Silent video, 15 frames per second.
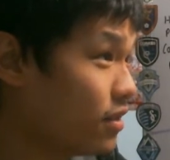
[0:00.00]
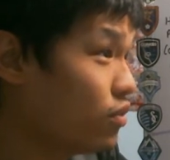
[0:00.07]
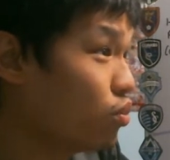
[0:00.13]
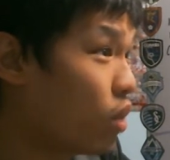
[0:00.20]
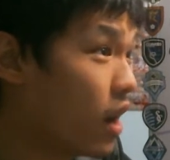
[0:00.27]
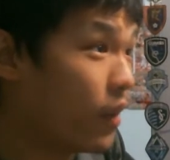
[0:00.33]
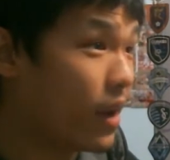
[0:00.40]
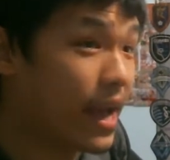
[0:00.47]

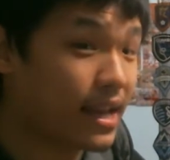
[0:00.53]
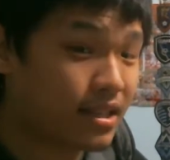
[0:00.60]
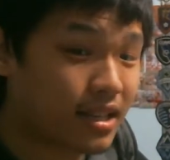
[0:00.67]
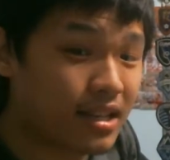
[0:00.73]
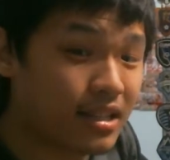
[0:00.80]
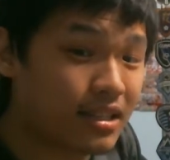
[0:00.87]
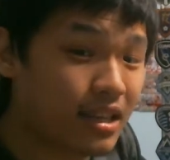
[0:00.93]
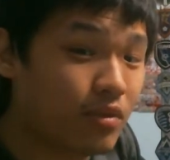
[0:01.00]
Well,
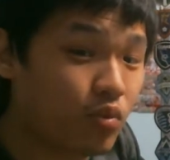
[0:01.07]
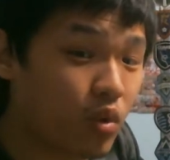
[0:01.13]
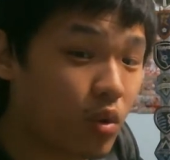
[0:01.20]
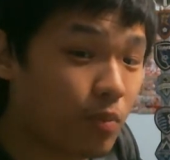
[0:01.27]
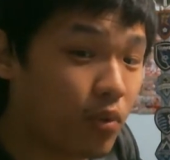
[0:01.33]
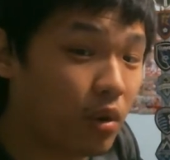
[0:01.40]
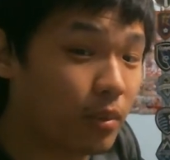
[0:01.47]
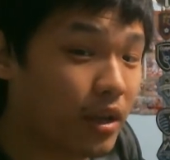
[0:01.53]
SKC will
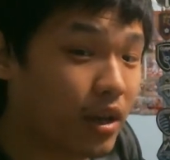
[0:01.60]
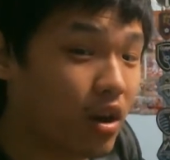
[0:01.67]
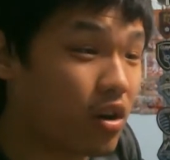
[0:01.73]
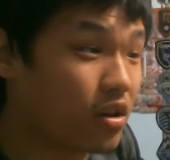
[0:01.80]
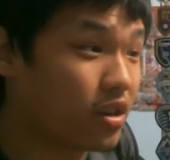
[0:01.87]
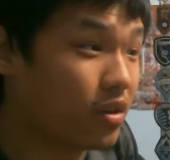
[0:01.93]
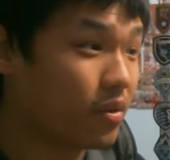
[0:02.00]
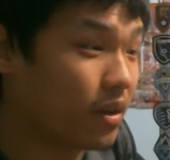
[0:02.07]
probably
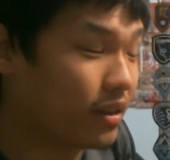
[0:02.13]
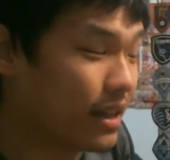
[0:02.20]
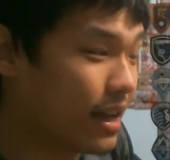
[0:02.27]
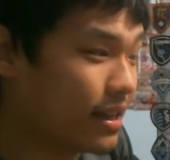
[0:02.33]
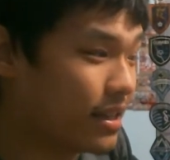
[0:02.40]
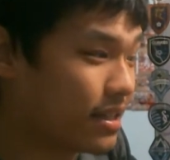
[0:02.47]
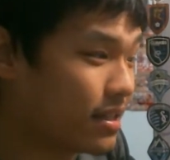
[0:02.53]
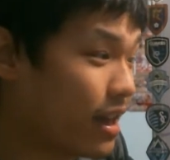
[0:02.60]
argue at that
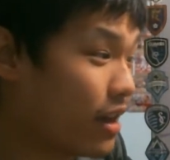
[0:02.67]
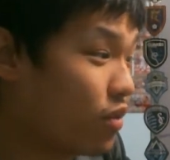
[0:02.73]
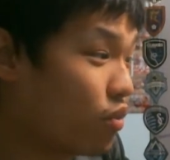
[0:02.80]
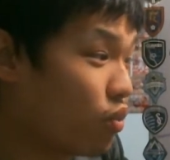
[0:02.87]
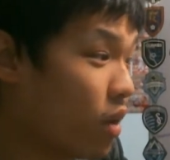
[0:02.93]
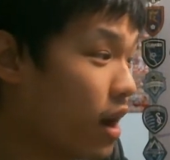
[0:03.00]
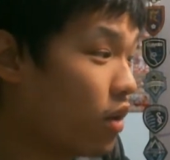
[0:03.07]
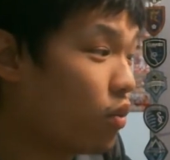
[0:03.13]
and say,
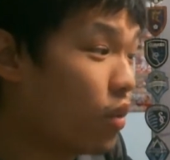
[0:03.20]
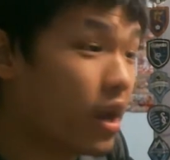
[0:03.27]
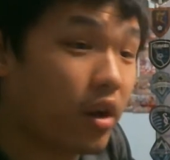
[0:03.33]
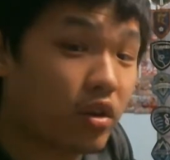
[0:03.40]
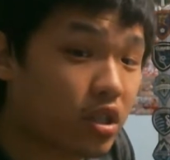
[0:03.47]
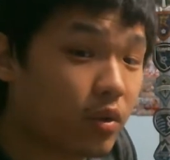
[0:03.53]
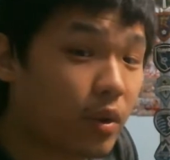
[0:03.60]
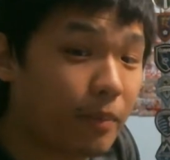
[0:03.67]
well, we
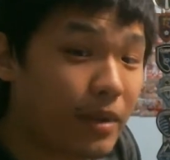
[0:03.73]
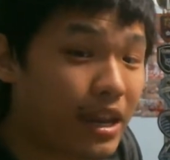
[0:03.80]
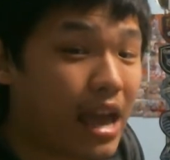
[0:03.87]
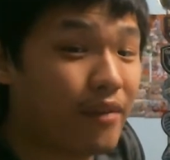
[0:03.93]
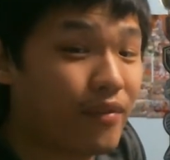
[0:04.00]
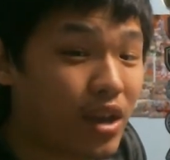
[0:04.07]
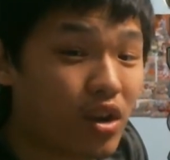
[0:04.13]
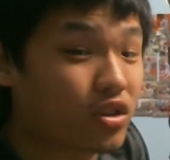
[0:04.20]
also have been
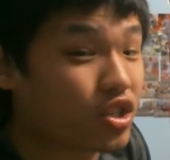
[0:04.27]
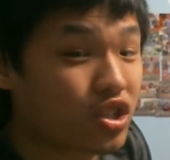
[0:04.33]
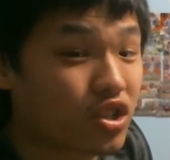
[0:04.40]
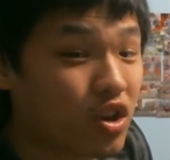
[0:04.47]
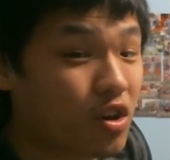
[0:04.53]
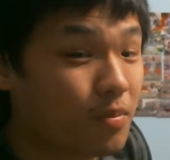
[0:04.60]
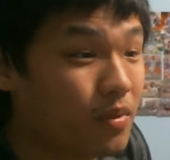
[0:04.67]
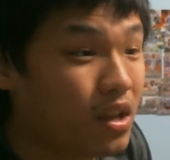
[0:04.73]
having our
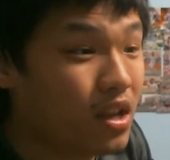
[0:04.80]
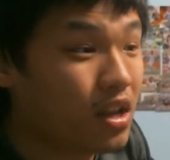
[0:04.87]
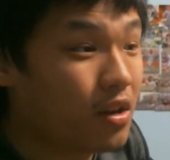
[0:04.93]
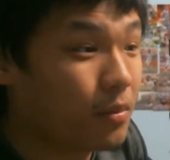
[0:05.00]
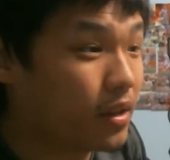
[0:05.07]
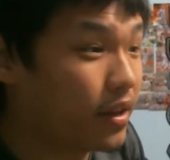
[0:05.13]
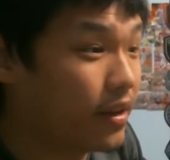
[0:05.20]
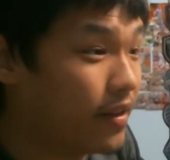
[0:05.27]
star
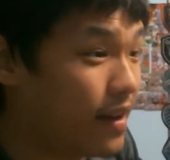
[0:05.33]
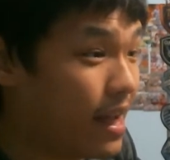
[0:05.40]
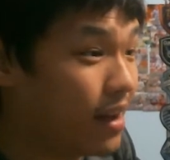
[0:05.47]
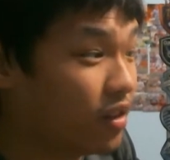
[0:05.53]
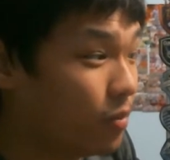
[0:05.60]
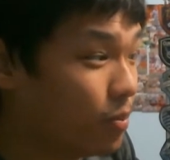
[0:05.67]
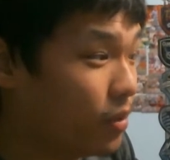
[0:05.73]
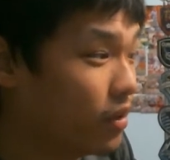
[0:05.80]
player Alan
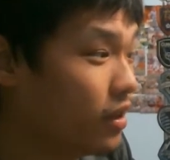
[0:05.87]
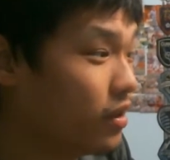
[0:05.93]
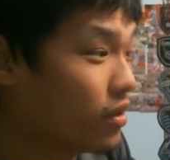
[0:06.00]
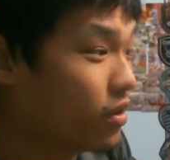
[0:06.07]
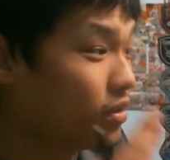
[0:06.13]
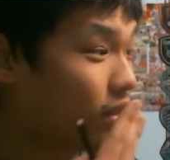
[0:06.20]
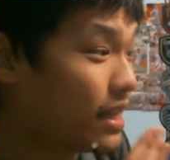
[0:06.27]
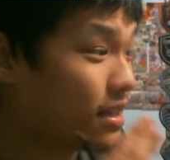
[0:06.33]

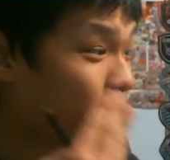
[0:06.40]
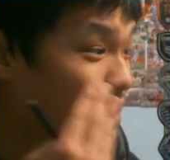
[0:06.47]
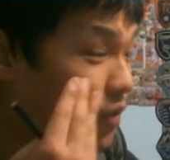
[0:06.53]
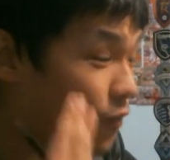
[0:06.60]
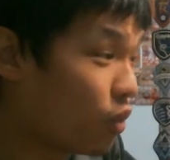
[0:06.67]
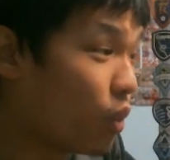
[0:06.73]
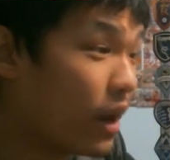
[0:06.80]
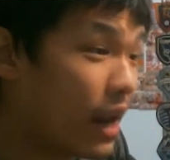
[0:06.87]
Pulido that, for
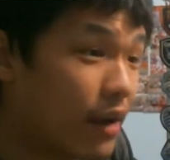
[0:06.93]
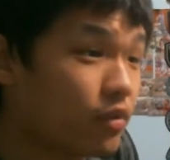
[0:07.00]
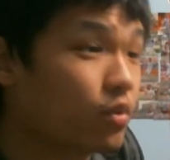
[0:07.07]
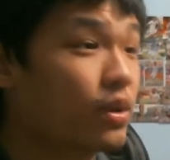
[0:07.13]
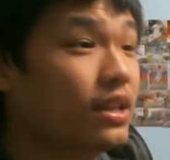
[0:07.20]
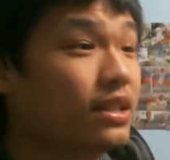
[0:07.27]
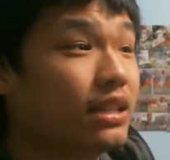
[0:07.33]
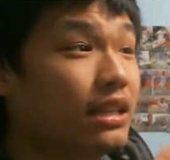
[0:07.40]
whatever
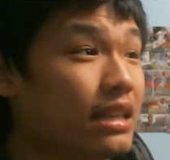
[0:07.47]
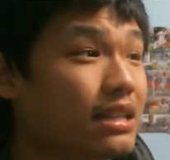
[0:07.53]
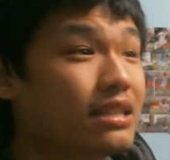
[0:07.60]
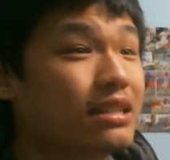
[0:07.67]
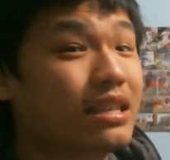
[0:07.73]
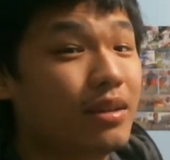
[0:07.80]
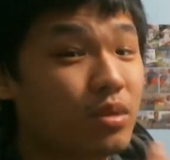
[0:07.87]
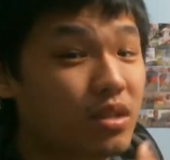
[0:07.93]
reason,
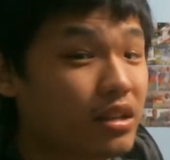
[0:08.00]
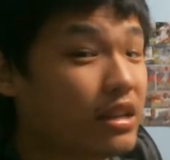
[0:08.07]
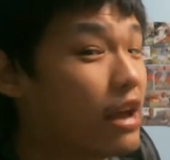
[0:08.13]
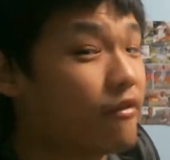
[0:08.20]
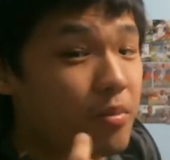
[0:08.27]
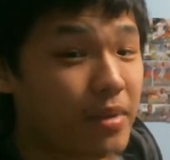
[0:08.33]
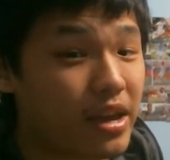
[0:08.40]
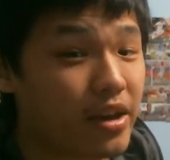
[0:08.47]
seems to never
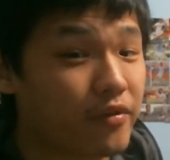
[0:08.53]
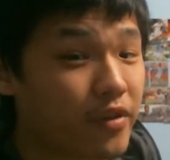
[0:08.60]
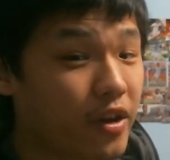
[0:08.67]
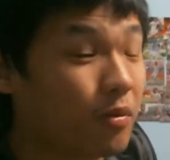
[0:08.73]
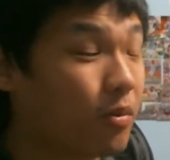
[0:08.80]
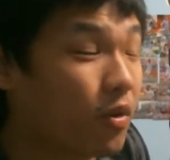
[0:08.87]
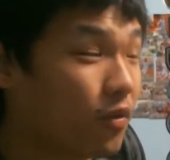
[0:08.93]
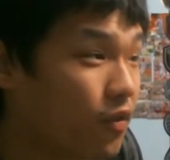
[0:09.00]
be
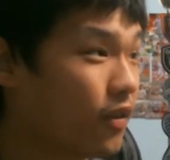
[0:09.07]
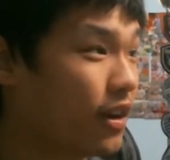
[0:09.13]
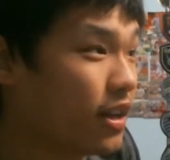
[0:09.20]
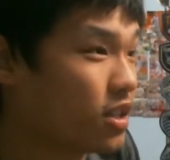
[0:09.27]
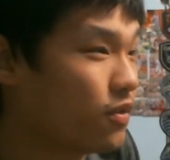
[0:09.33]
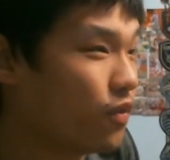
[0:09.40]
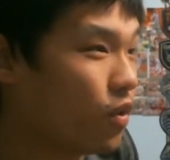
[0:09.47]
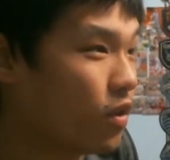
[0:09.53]
available for us
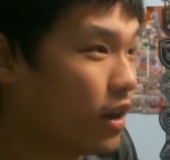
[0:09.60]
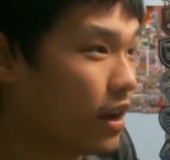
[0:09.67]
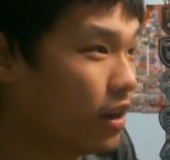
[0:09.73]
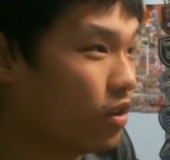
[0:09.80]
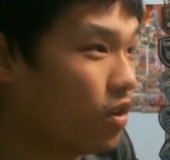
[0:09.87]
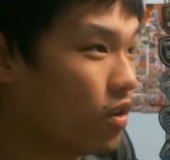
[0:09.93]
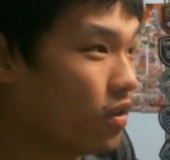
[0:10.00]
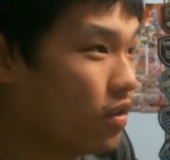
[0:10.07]
for a
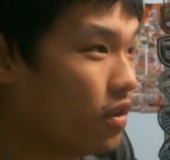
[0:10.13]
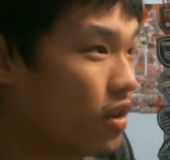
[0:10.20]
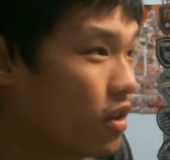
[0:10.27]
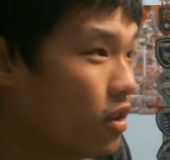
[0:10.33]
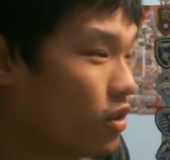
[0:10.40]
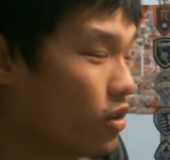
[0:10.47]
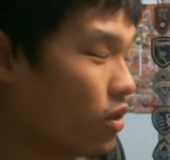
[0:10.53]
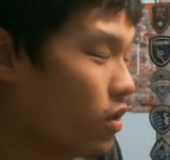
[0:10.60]

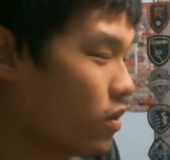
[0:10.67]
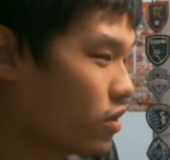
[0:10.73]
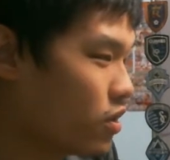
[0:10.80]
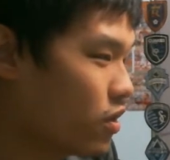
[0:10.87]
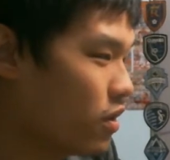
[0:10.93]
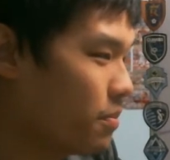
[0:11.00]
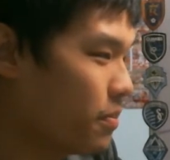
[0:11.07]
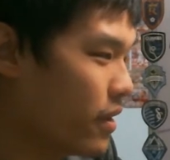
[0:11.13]

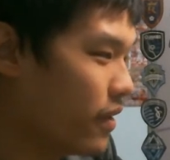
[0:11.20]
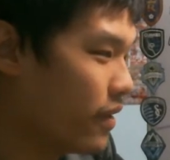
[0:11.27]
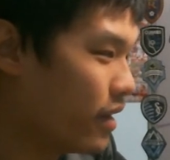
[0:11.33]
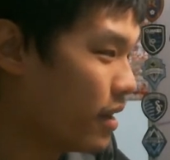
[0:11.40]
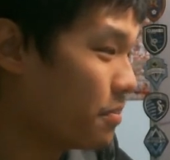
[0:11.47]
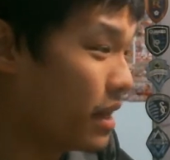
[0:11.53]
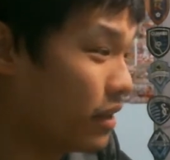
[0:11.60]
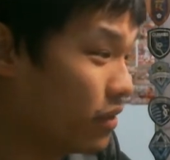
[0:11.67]
long-term period. I
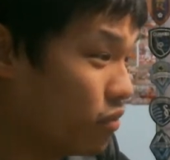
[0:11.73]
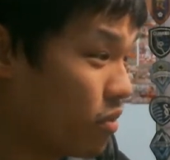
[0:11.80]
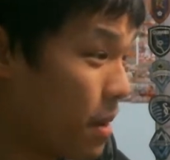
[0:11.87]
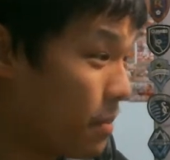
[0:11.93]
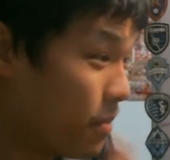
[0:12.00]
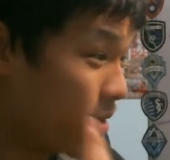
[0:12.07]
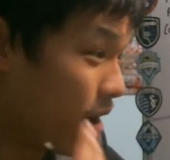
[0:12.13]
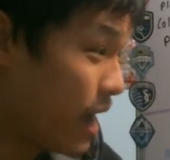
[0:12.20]
mean,
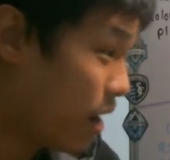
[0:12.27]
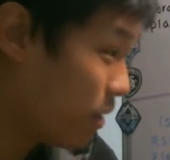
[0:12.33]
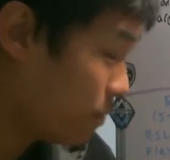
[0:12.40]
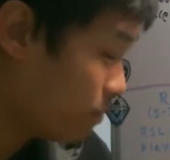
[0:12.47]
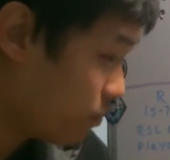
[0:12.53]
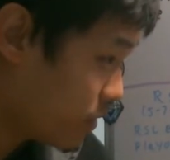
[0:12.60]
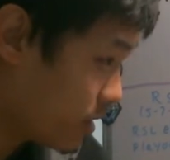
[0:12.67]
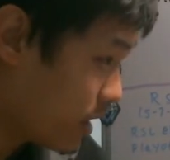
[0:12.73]
remember how
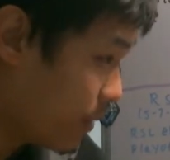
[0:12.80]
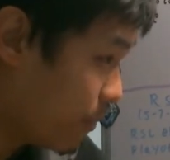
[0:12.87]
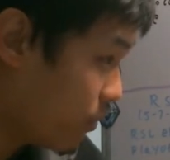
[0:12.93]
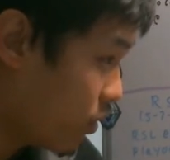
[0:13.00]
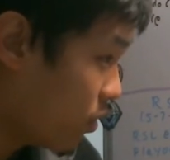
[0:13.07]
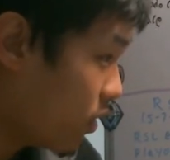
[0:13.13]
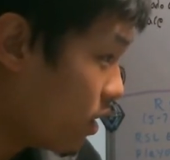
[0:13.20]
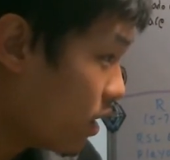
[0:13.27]
a
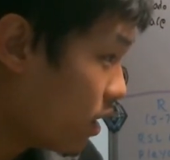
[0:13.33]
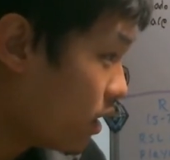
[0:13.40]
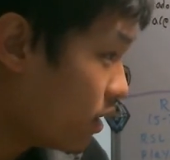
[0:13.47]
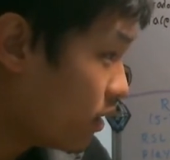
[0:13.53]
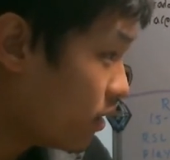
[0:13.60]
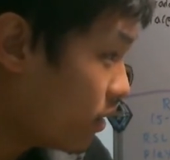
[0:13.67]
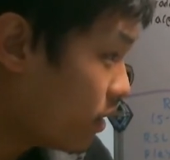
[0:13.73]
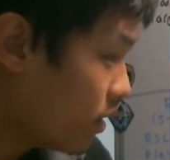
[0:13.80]
couple
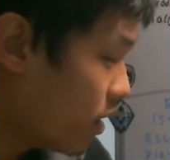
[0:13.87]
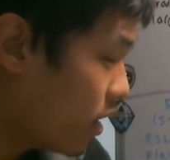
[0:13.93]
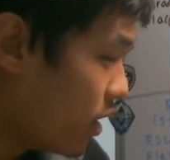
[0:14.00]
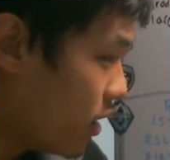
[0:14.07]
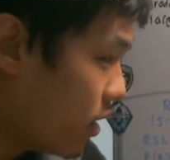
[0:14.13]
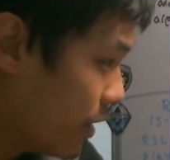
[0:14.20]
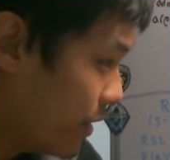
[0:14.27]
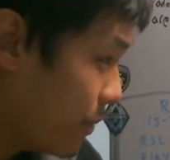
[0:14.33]

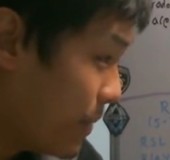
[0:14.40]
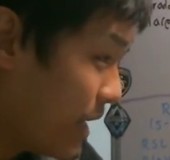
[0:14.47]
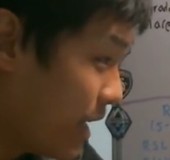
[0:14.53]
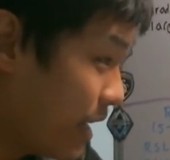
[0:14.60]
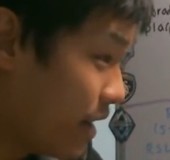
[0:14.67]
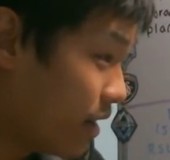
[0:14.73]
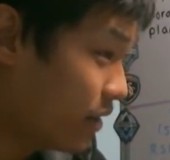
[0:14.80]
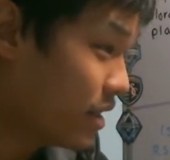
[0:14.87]
in the
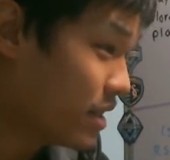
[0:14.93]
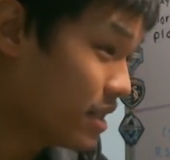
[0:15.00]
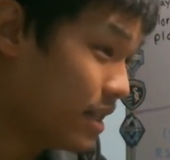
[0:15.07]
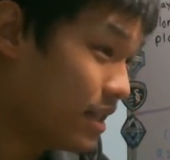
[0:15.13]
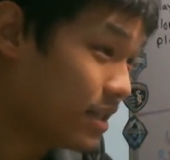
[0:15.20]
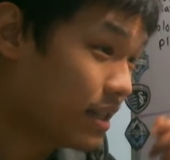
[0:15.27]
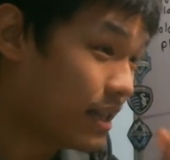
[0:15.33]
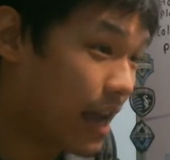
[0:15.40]
beginning of the
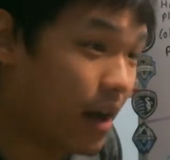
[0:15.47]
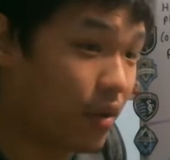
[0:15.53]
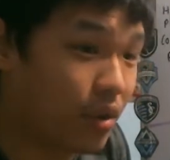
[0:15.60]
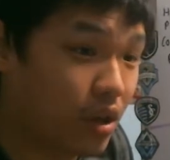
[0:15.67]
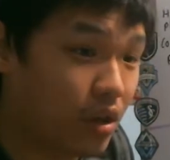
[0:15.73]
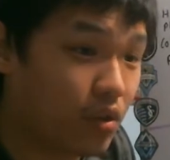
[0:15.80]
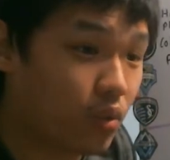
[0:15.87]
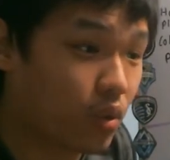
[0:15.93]
season, how
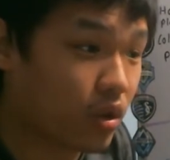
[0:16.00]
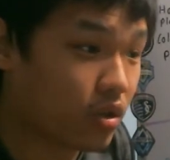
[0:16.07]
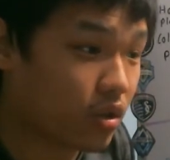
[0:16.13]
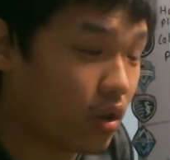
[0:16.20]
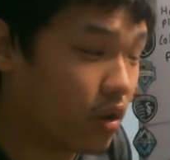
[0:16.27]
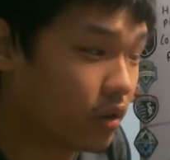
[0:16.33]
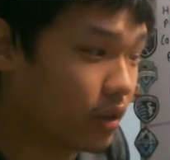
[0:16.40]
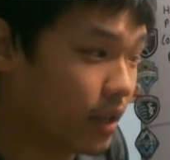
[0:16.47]
he was
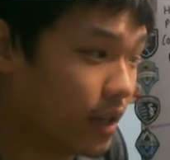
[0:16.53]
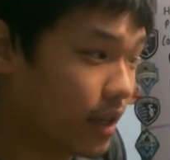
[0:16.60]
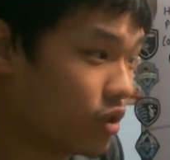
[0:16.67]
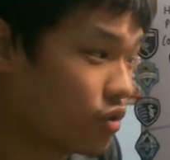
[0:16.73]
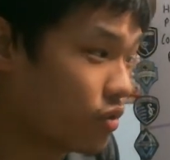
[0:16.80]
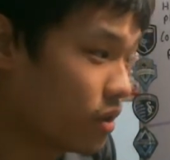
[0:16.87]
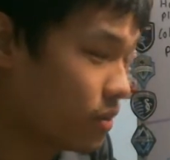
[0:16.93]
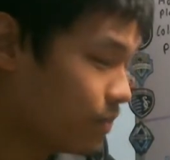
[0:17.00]
on the
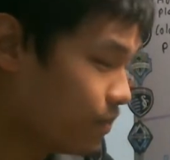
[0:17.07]
injury